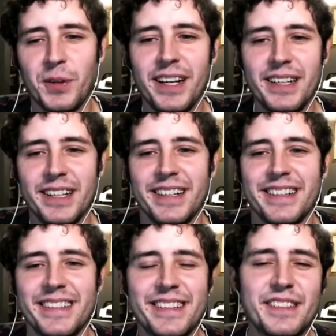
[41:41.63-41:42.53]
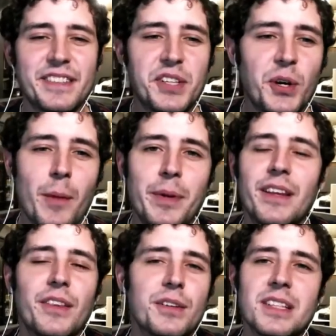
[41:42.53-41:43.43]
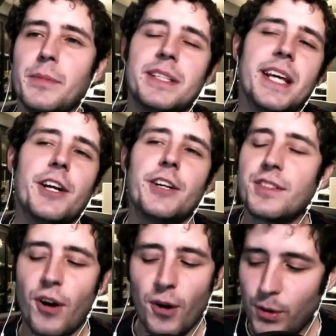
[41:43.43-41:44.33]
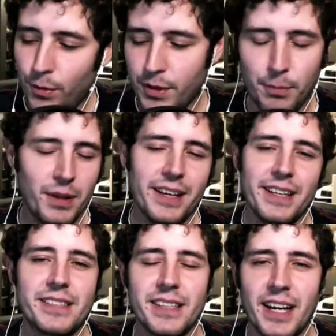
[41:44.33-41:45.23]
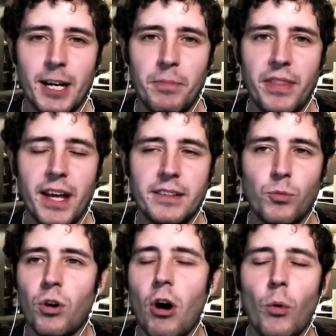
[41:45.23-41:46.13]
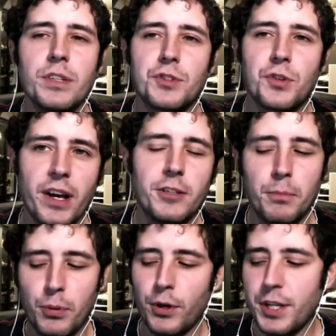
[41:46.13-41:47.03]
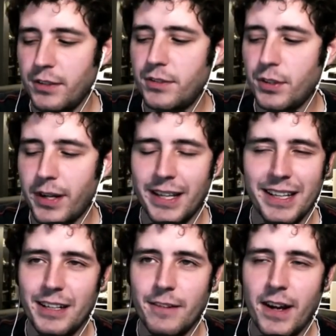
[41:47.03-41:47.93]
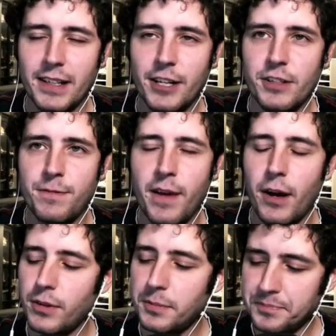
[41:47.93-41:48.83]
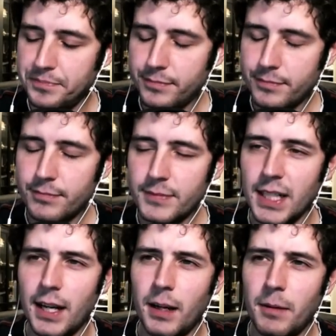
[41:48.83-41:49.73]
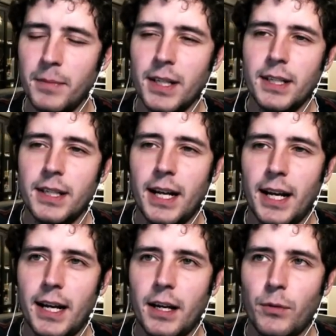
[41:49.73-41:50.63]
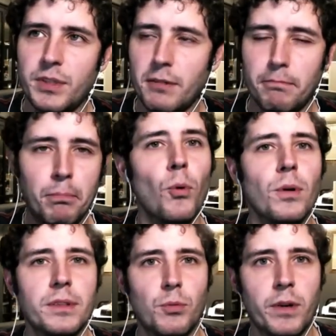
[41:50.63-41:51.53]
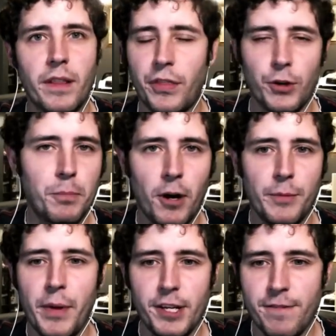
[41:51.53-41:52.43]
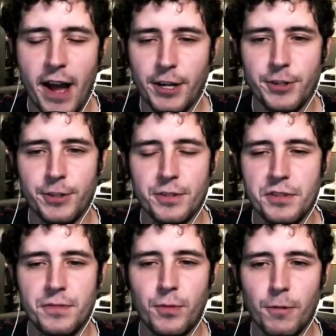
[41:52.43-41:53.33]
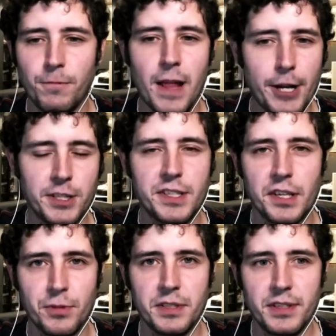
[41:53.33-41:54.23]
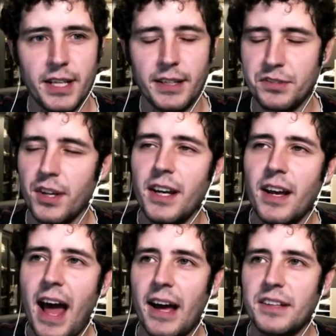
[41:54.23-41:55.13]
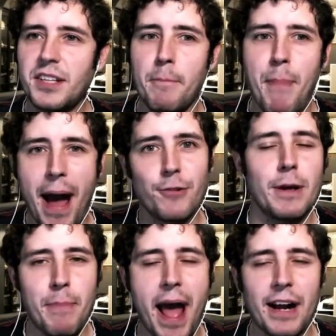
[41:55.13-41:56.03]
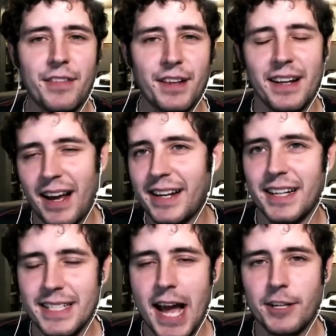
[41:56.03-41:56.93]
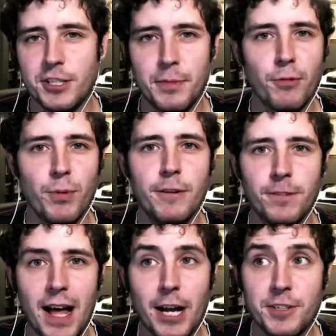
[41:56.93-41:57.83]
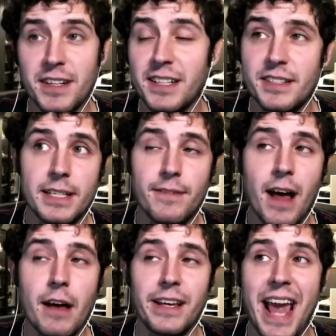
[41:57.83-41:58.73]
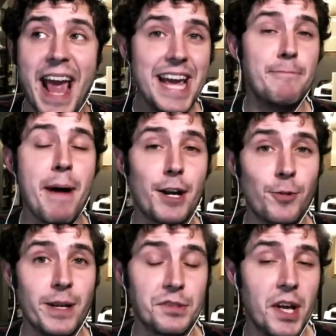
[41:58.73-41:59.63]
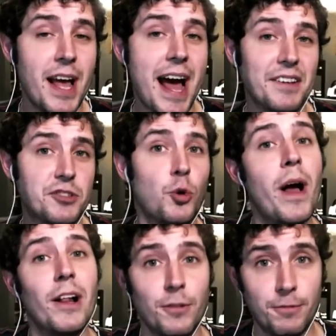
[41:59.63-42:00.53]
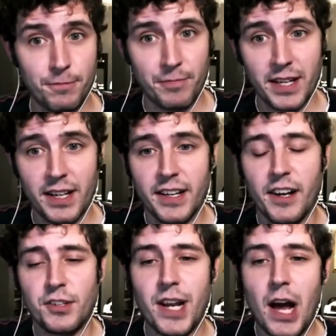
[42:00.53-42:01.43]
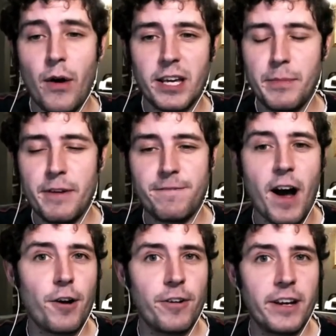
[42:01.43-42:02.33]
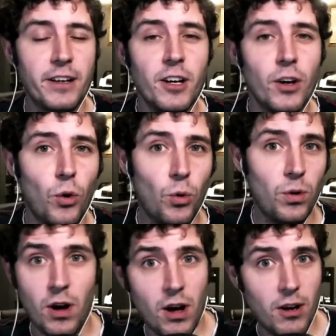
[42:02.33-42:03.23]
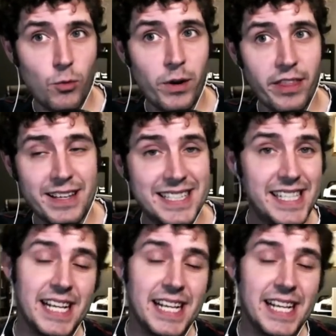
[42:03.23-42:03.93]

yeah. right so I mean, there's limitations all over the place um, that we're always trying to push into. And I, in fact, I just found um, uh, was it Bolt, one of the third party manufacturers for flash accessories and things, has a battery pack that I can attach to my ring flash that instead of having eight batteries has 12. So now I can be firing whole hog with